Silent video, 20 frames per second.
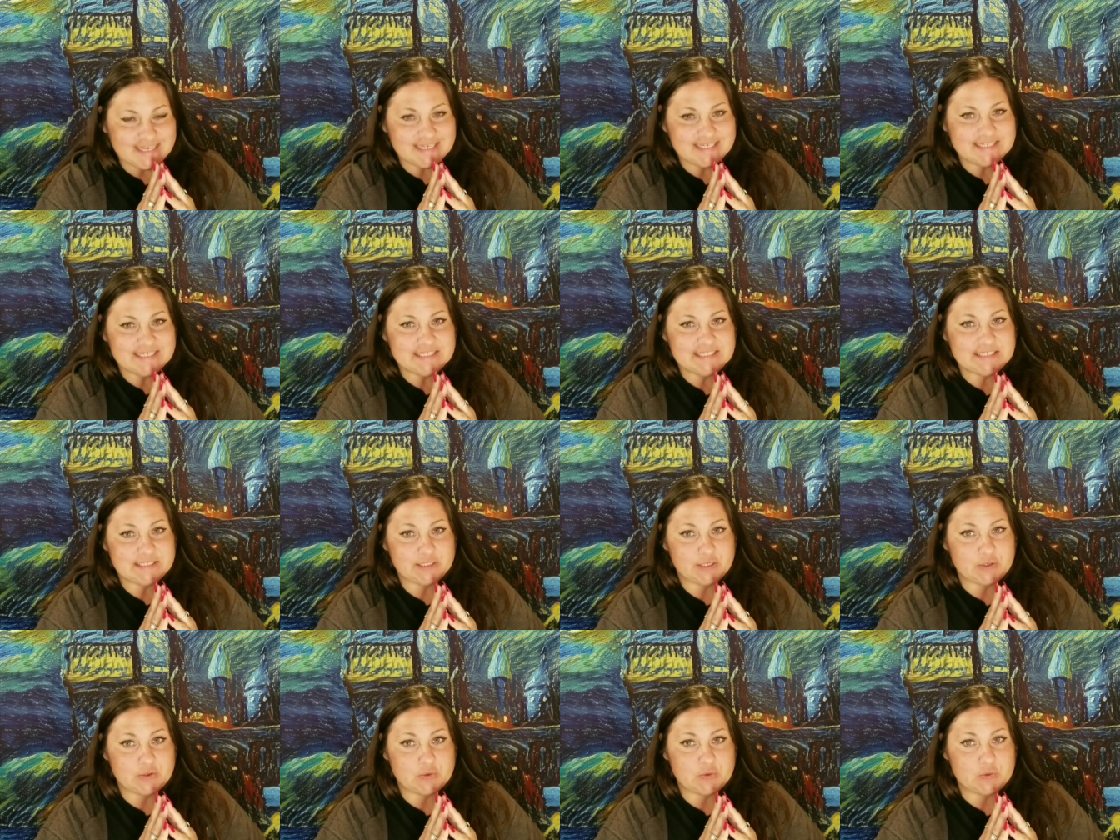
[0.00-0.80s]

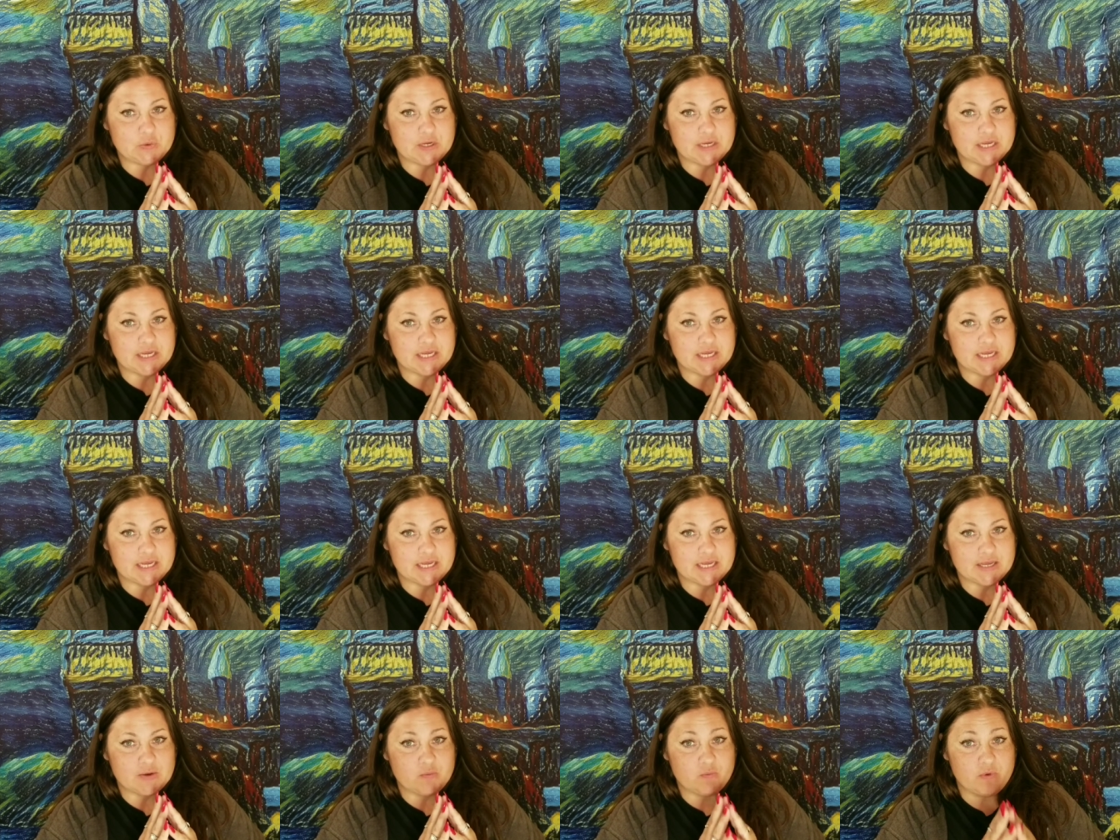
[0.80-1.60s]
So,
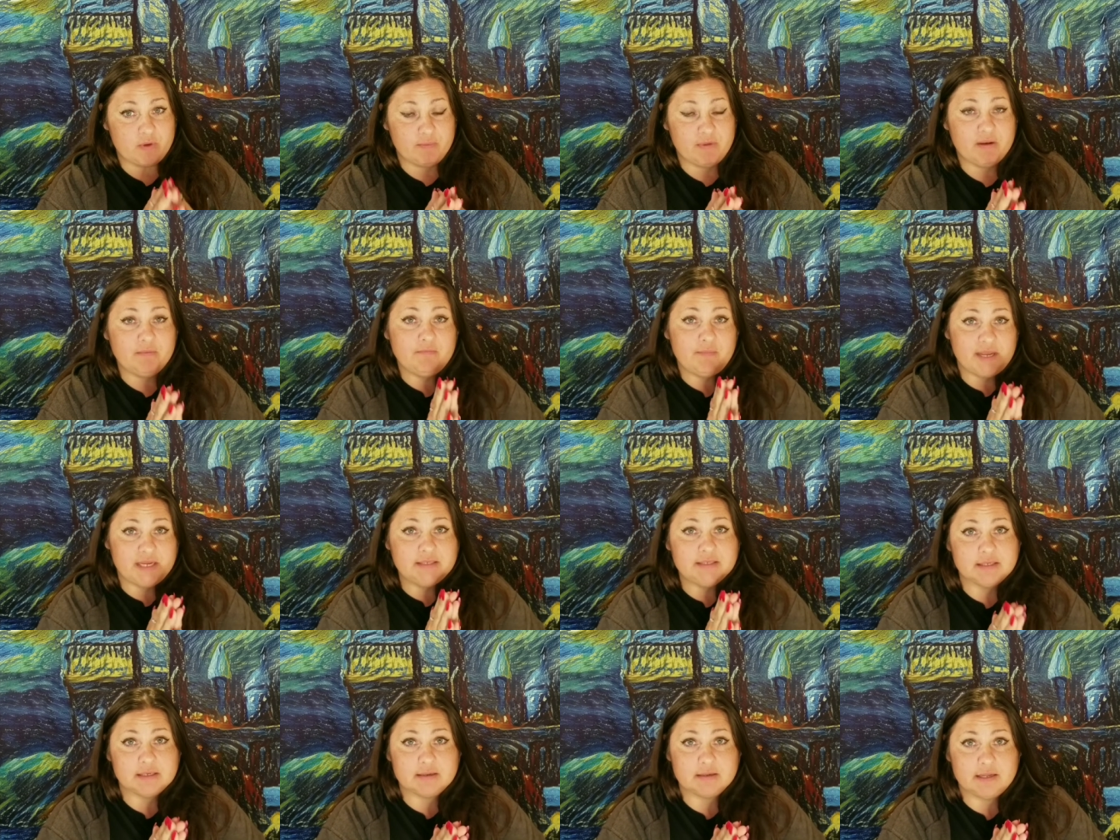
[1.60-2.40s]
women
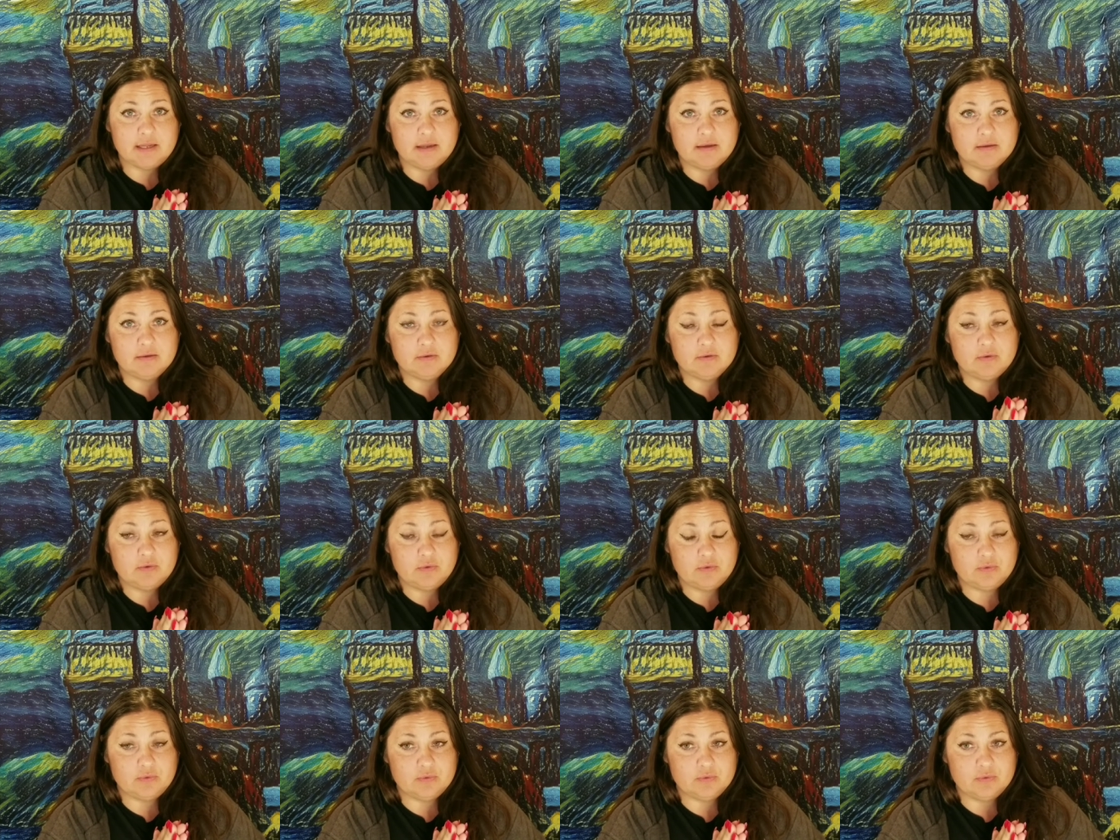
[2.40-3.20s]
basically
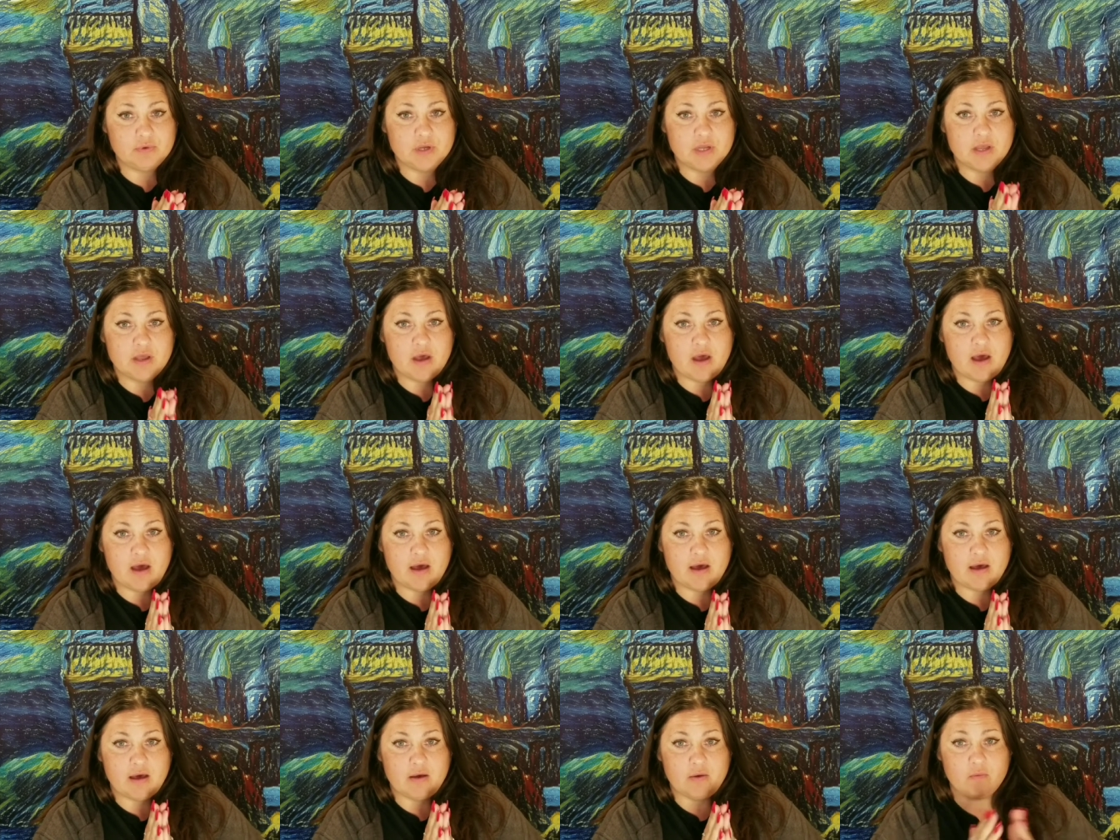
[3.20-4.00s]
who
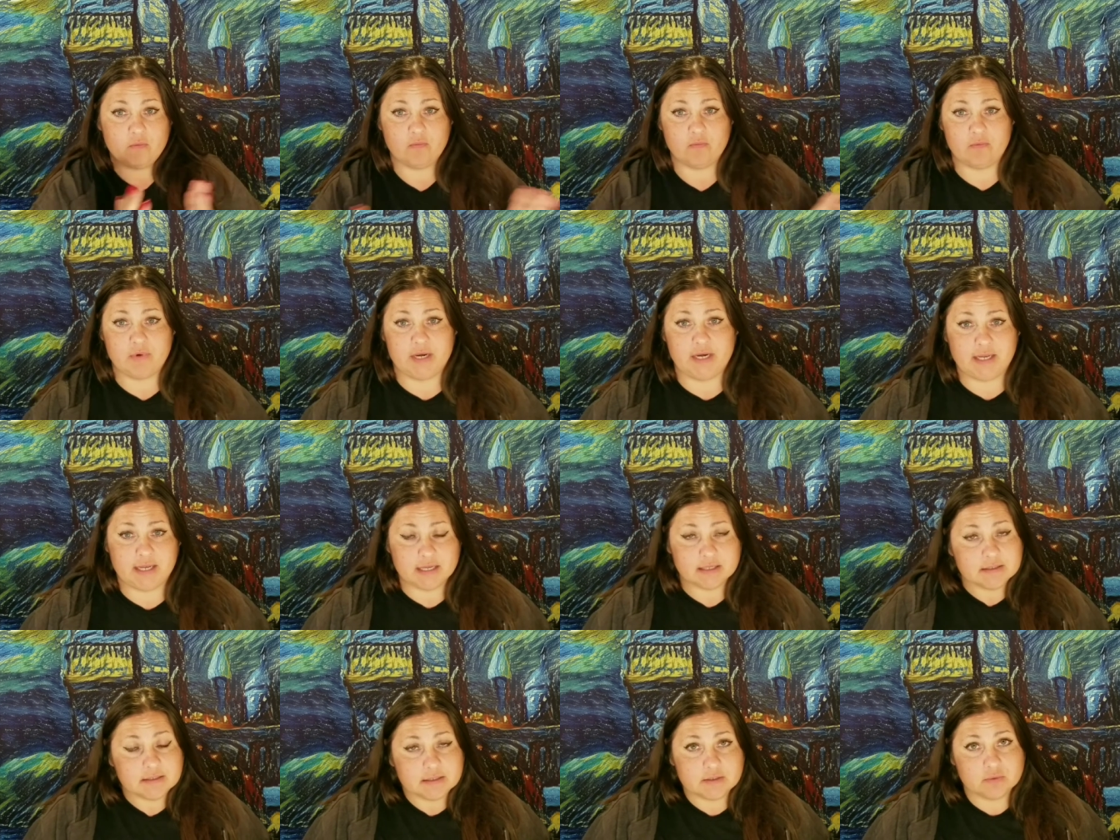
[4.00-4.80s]
uh, went
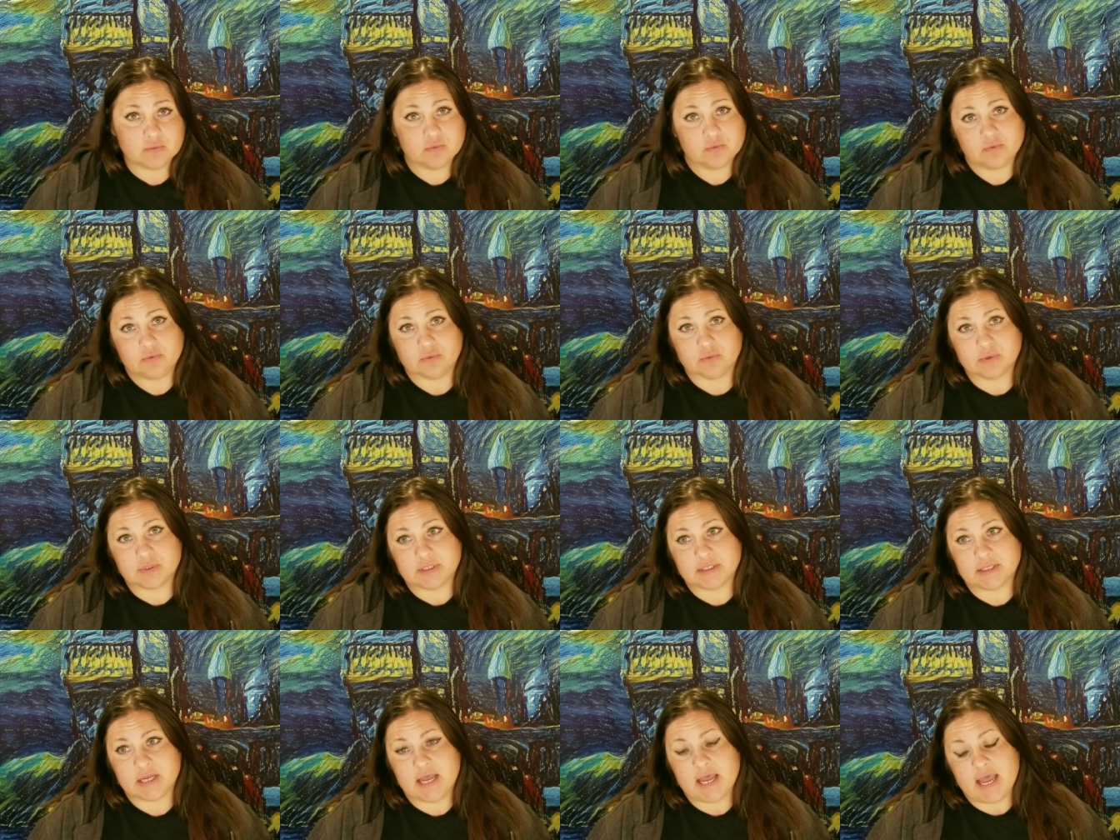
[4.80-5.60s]
against the
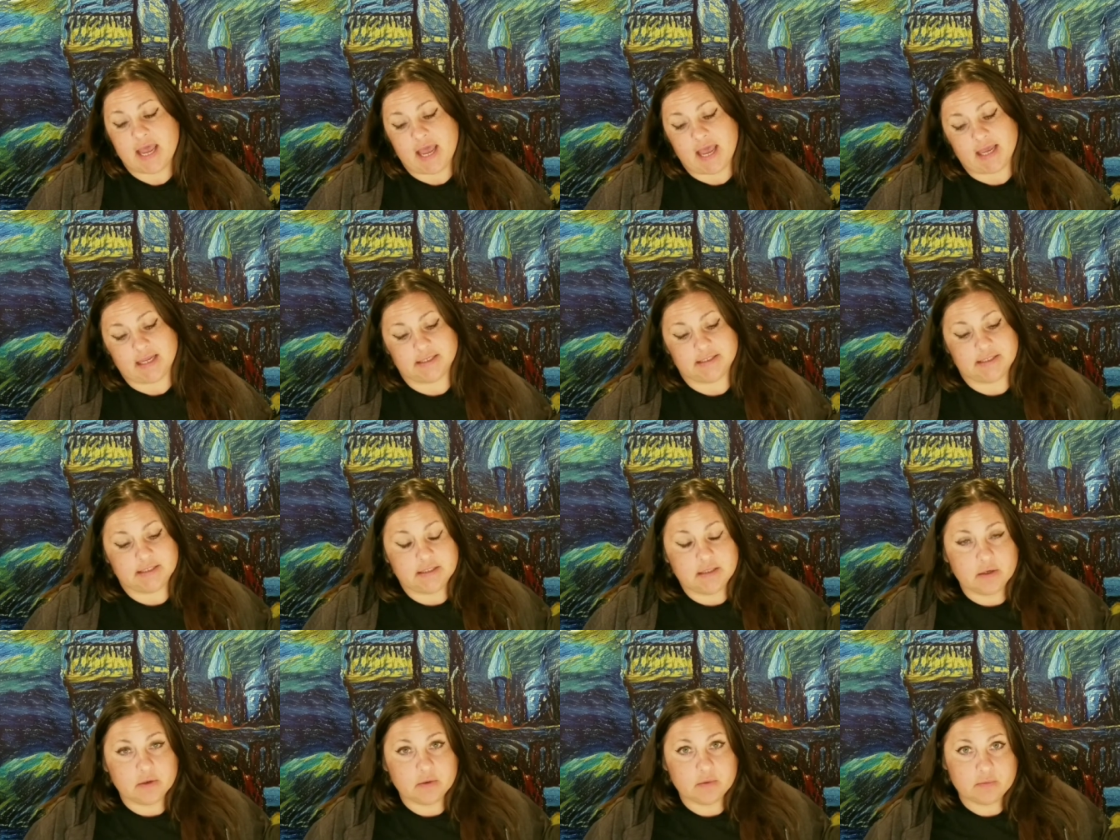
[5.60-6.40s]
rules and did
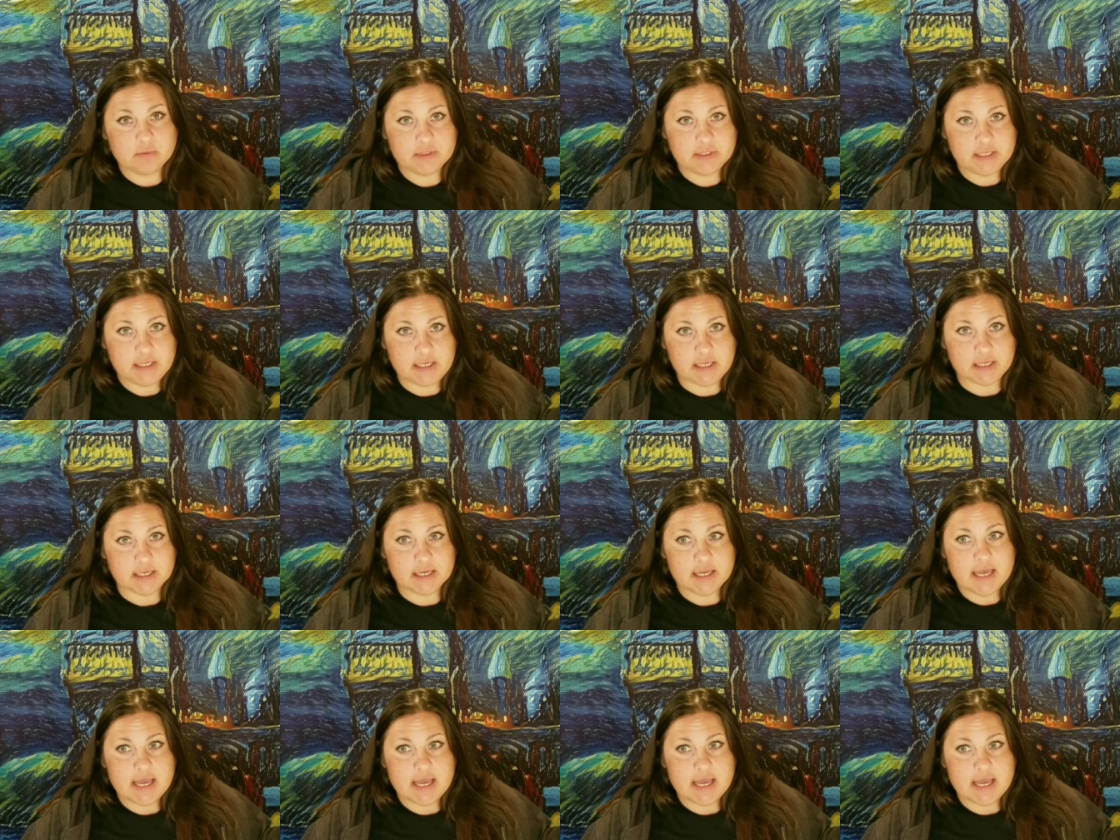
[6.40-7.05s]
their own thing,